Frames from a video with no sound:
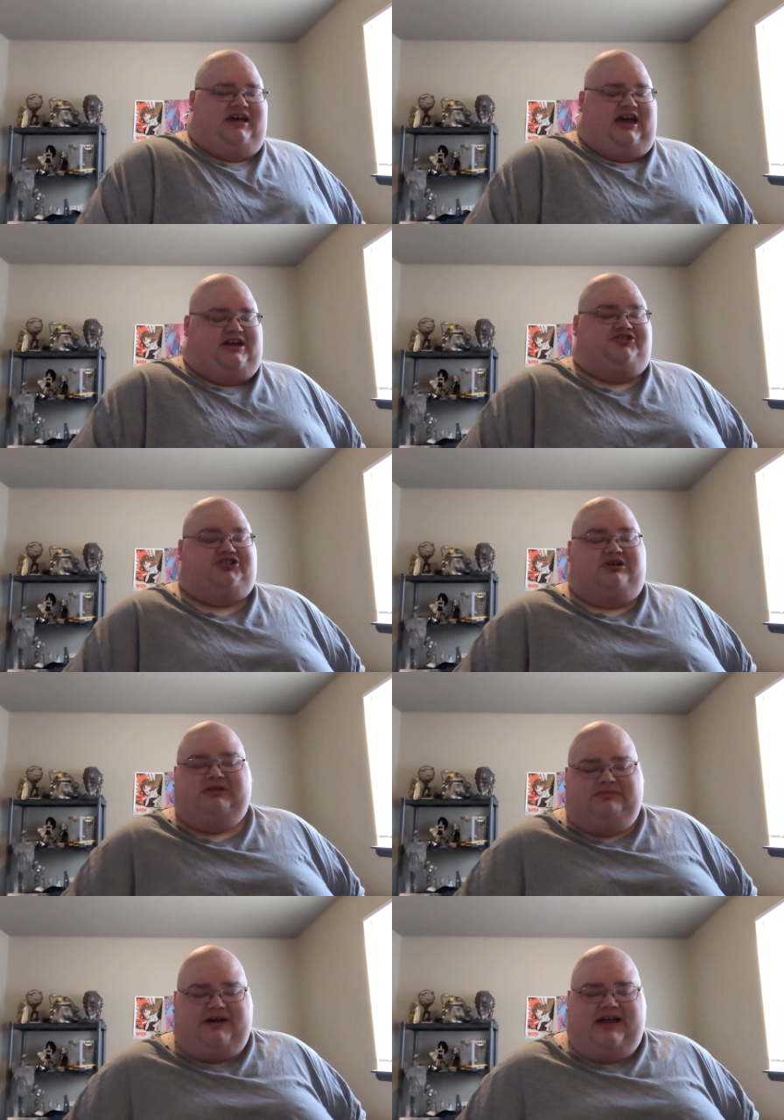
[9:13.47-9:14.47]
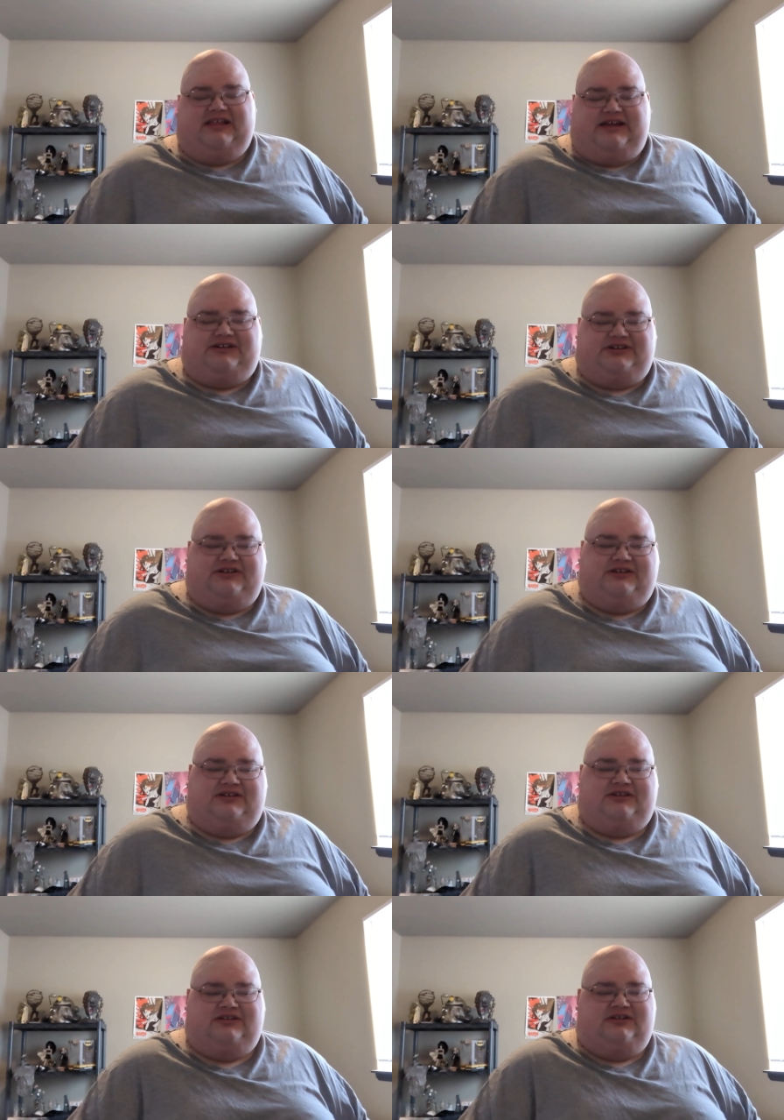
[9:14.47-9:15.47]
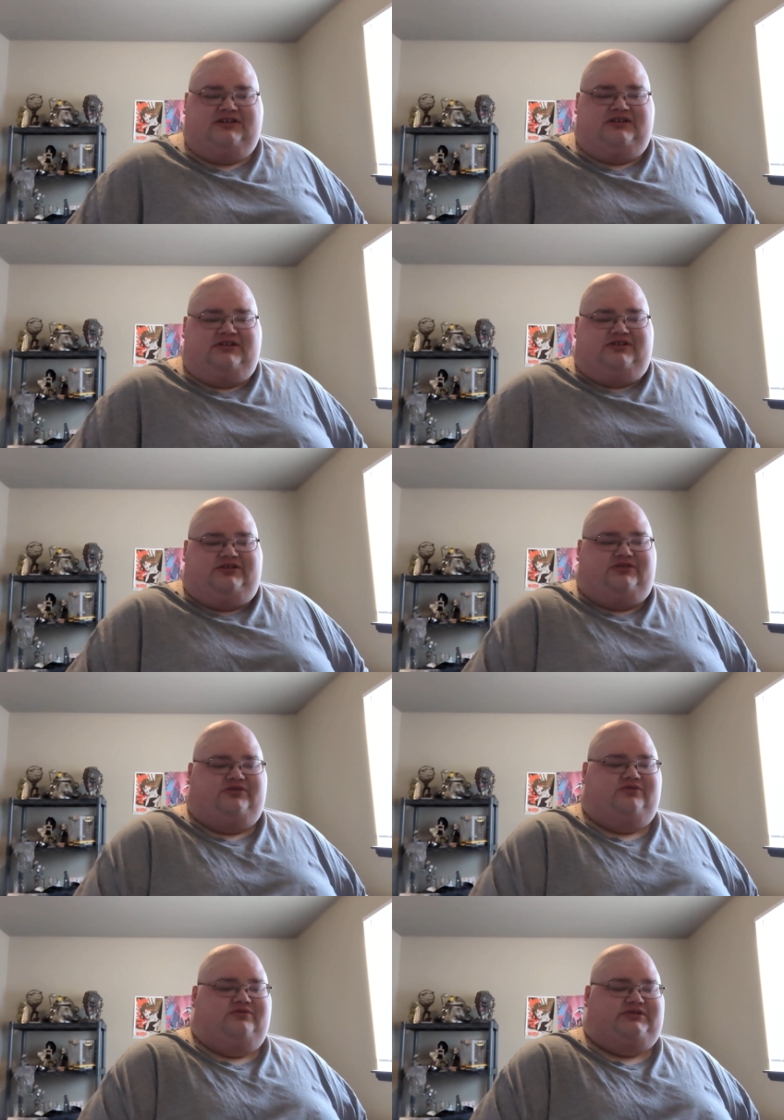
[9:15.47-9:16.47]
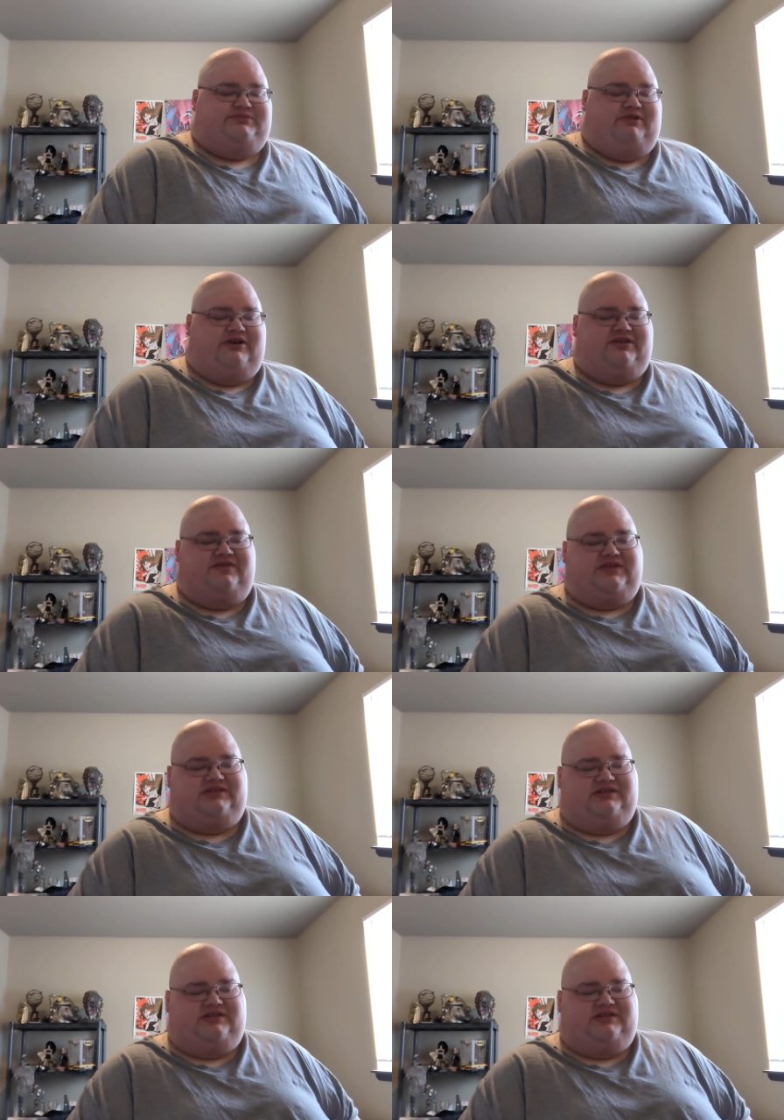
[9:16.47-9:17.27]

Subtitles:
a German pilot who was part of